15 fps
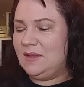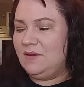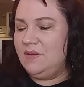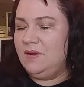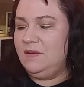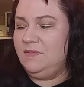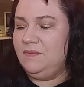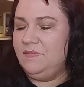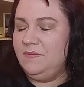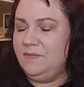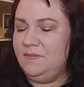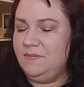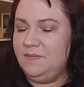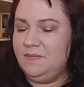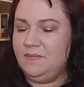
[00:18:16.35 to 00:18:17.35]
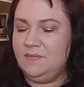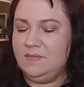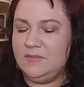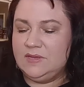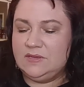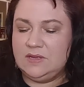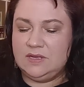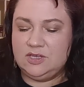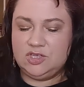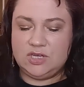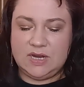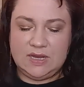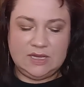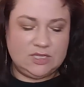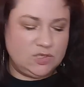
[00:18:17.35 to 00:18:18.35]
All right. So let's
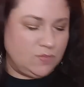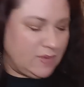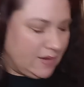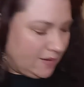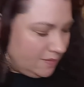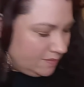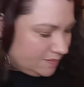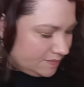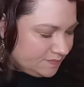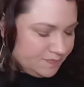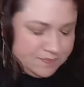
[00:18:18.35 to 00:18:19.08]
try this one.